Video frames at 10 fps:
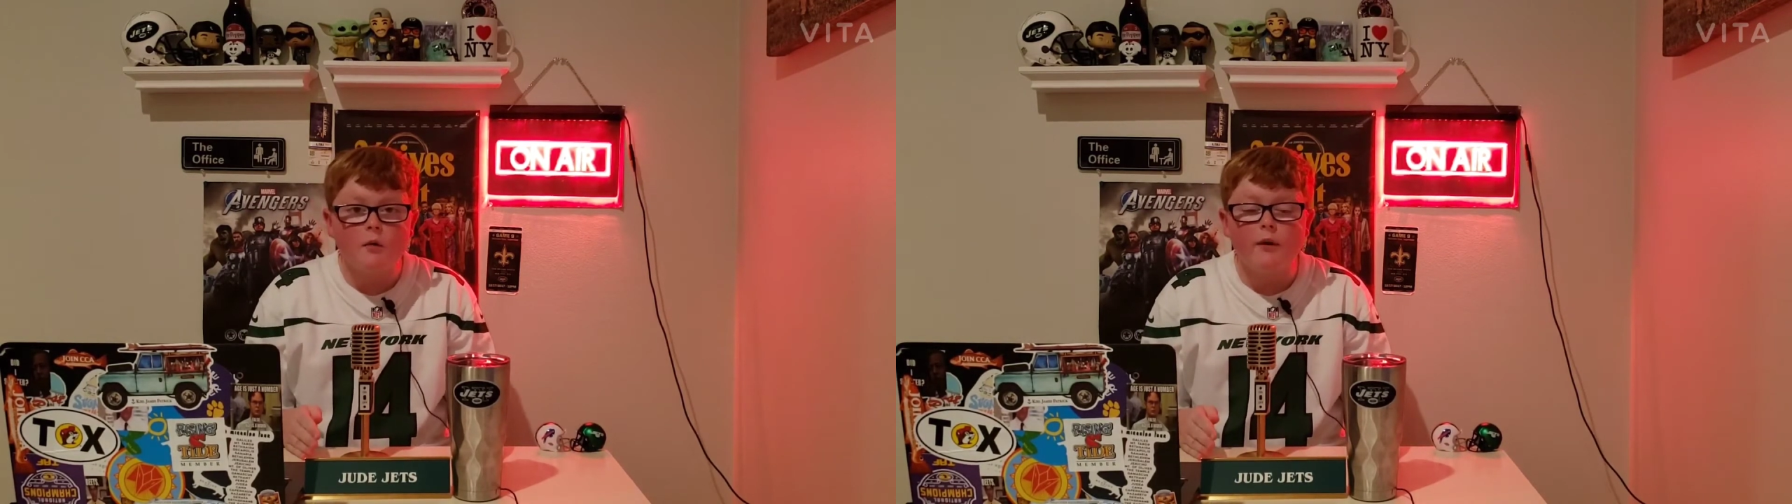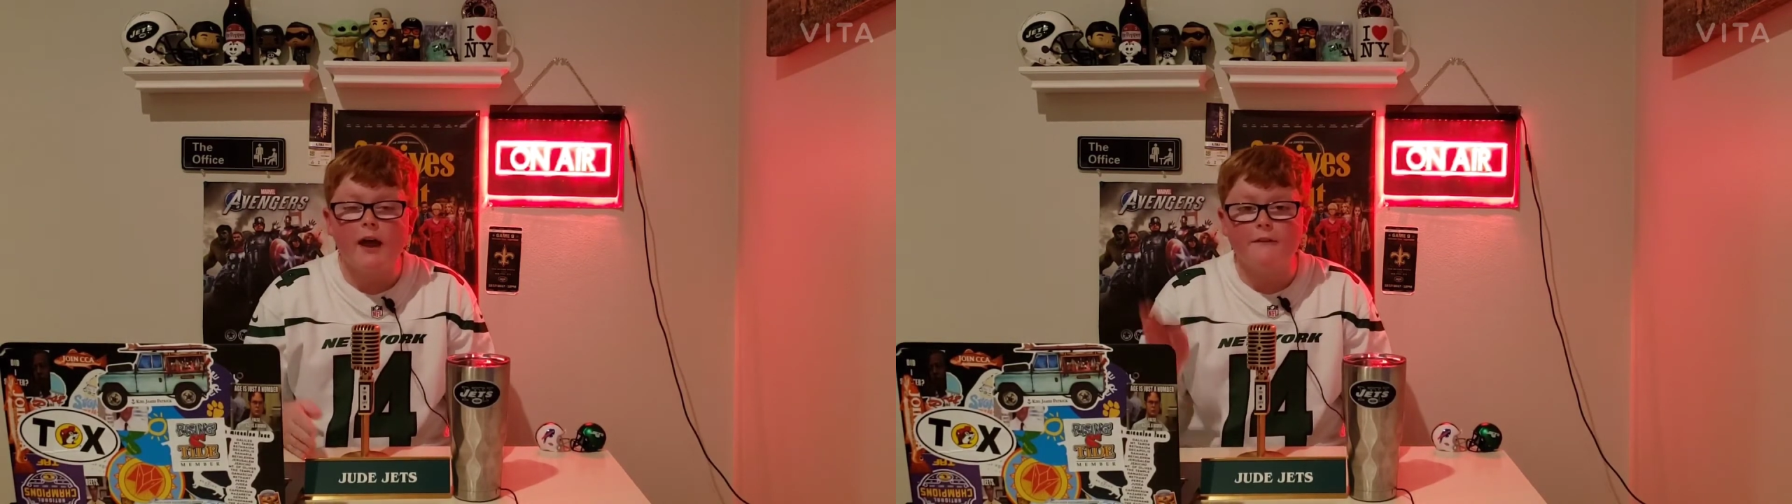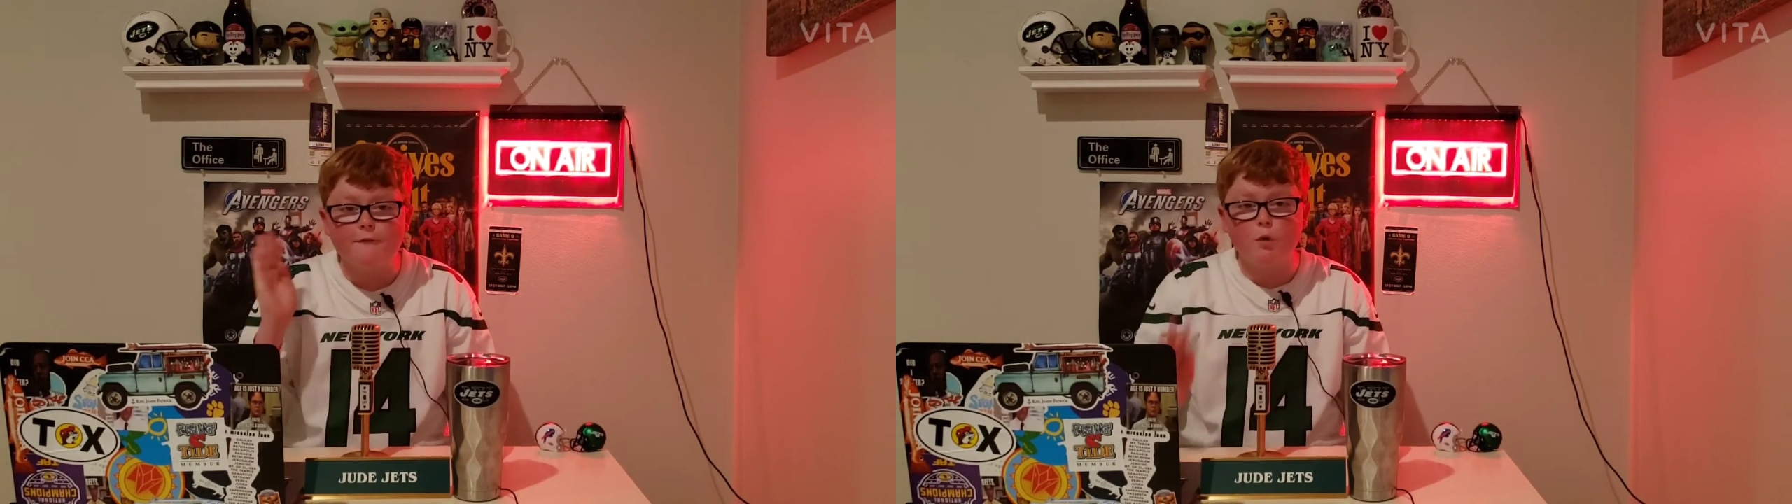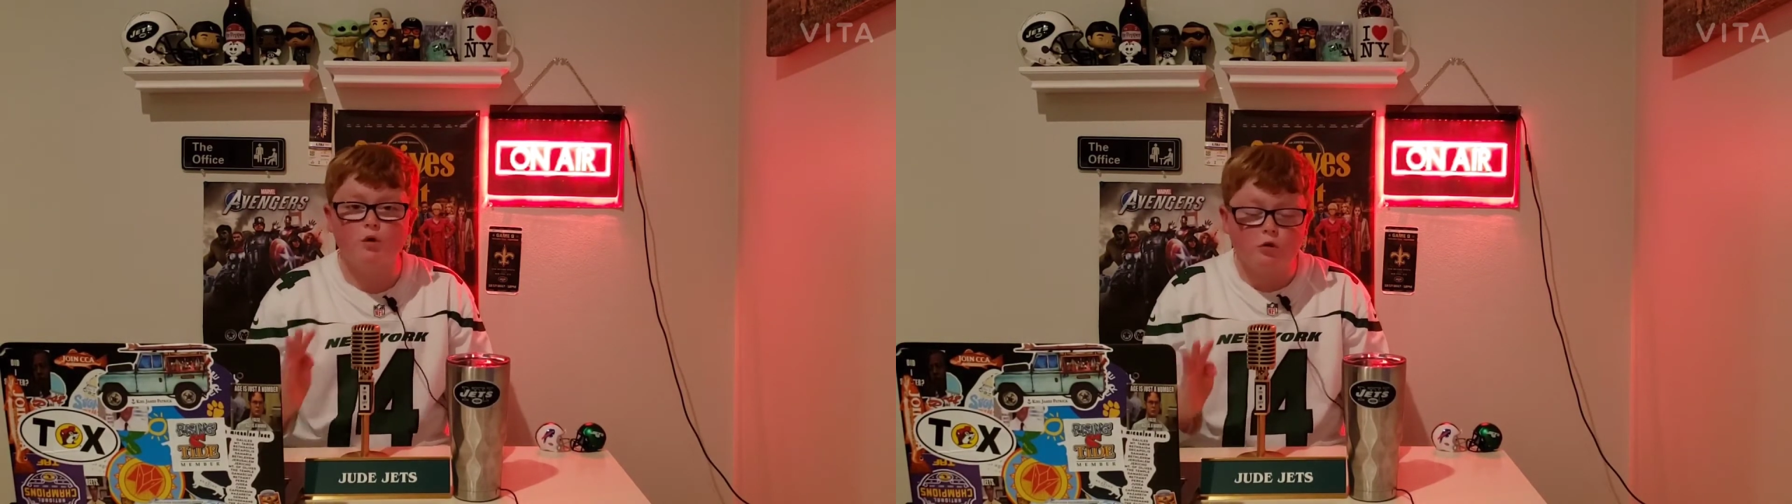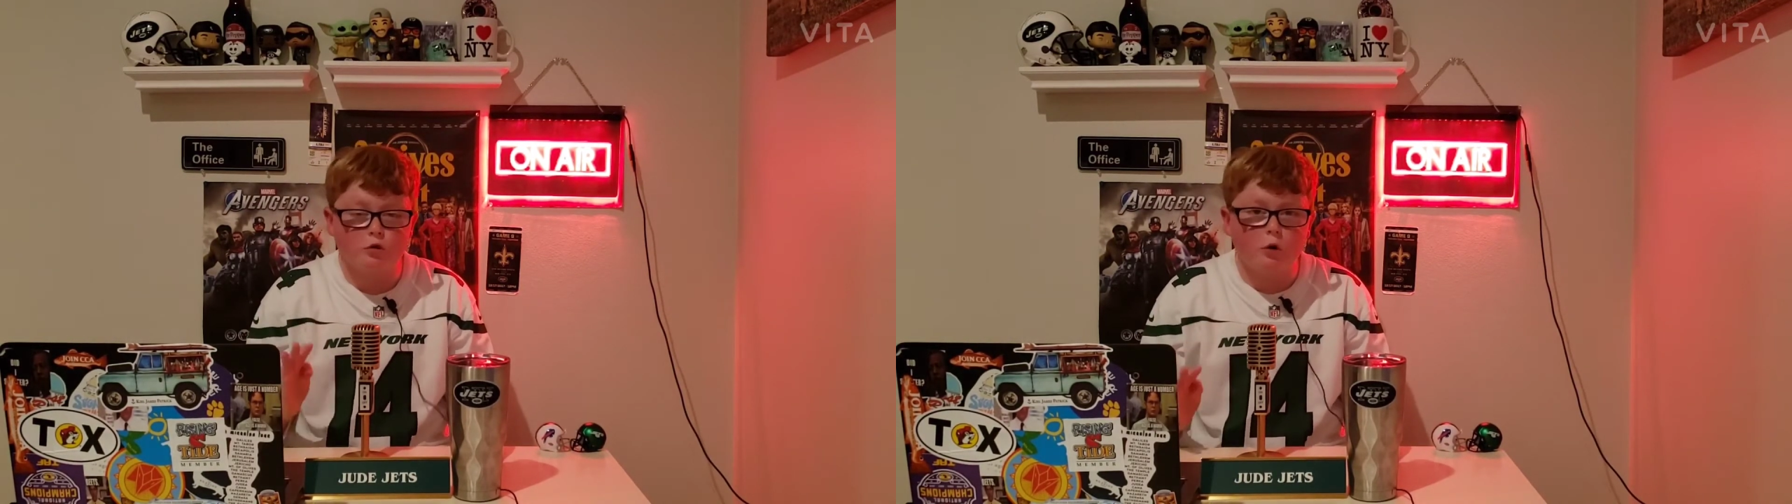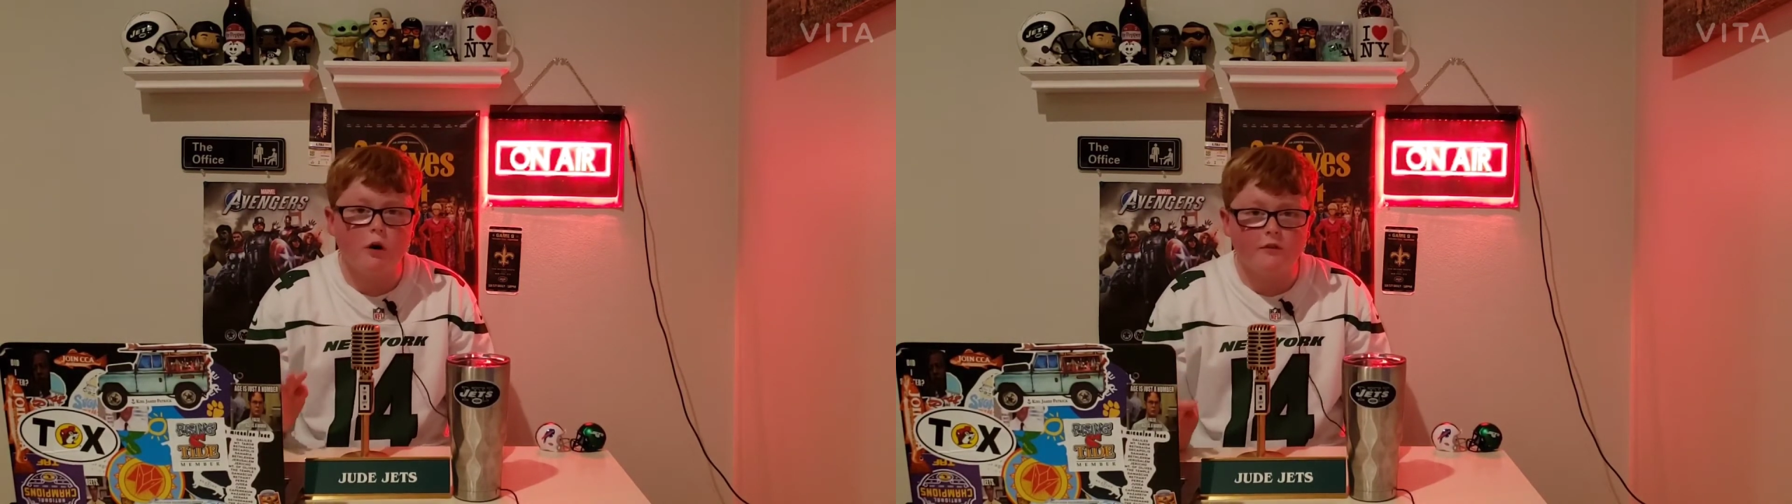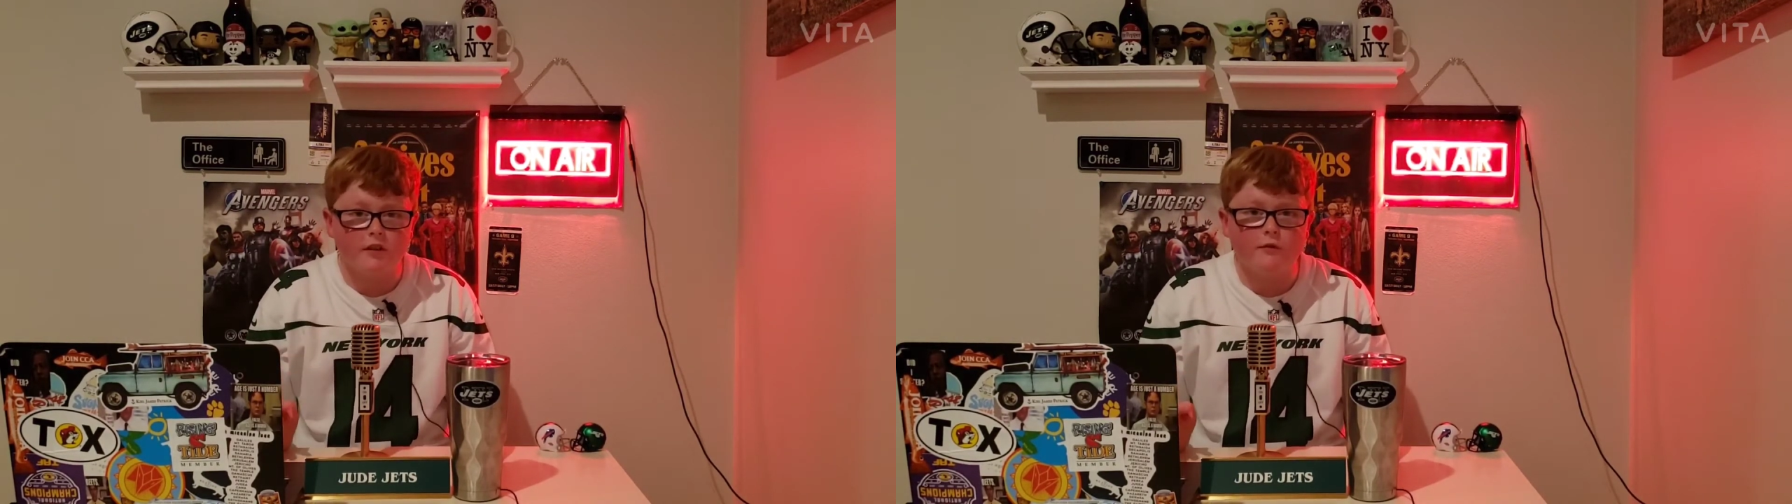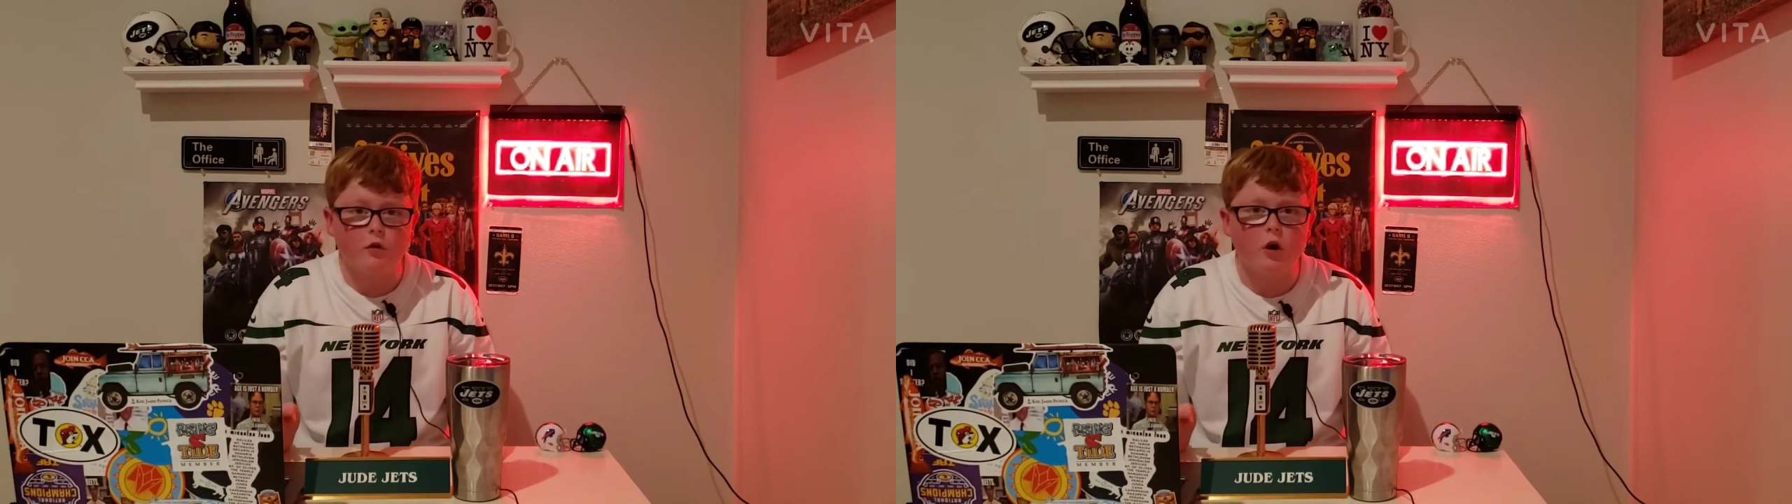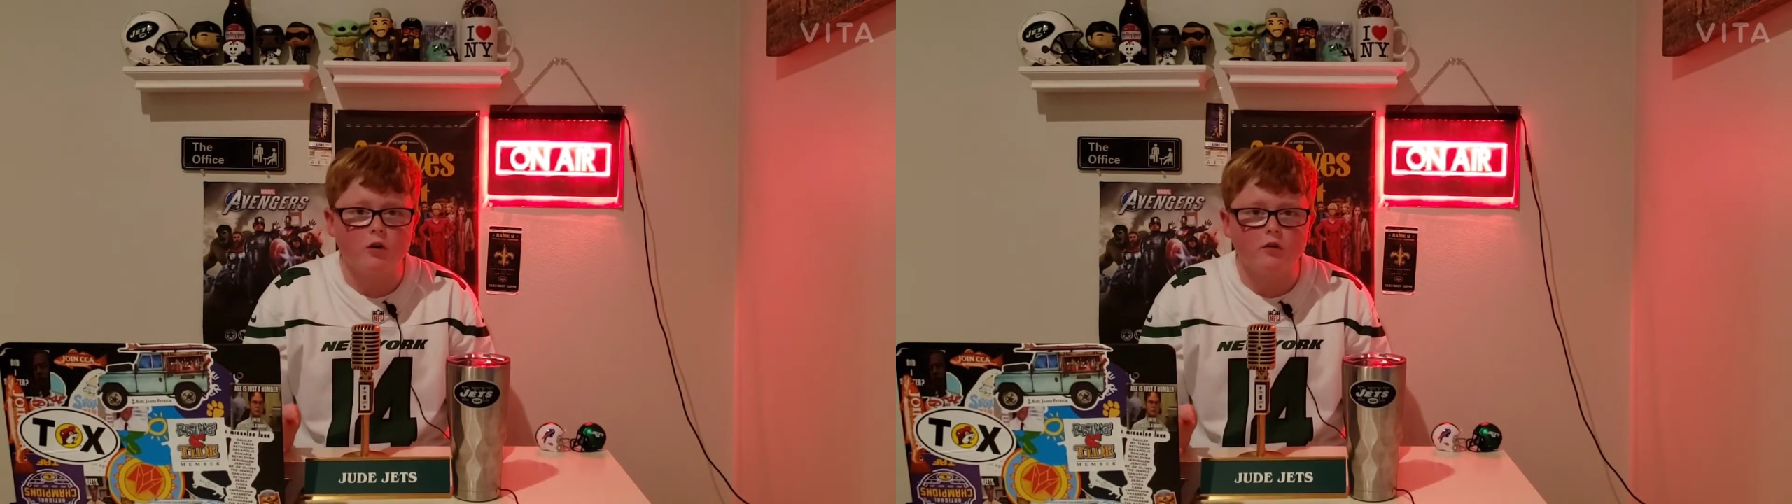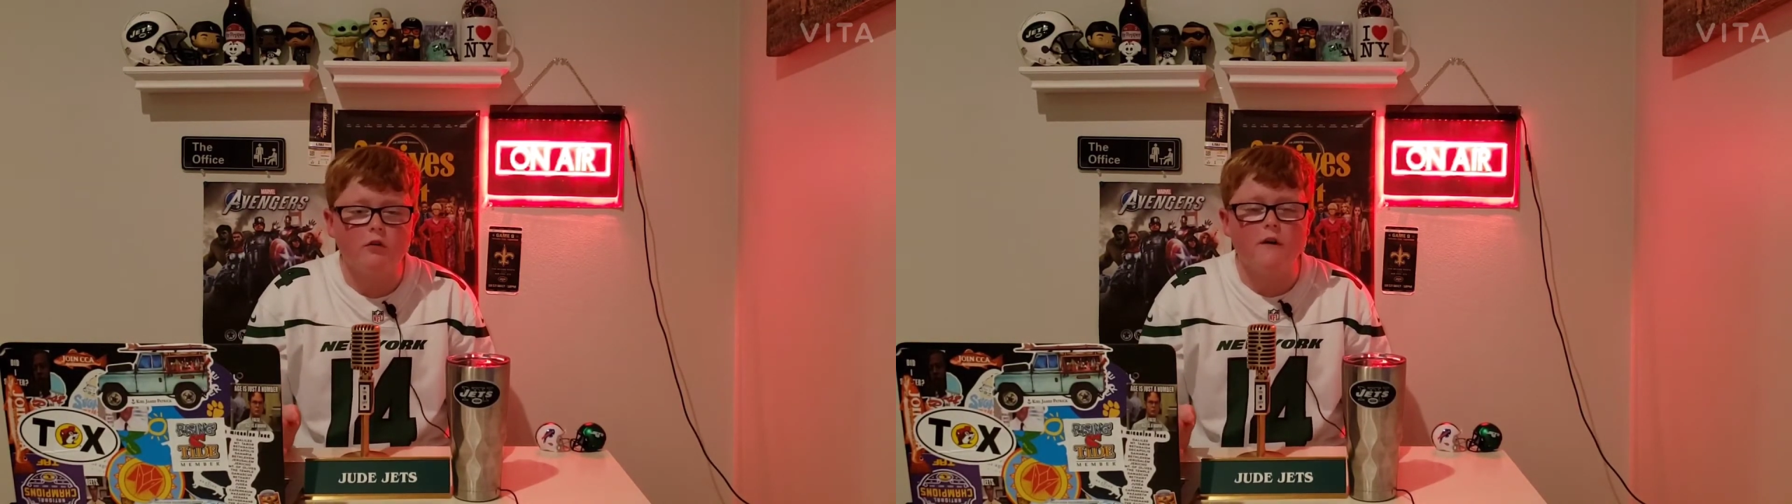we had four total offensive yards.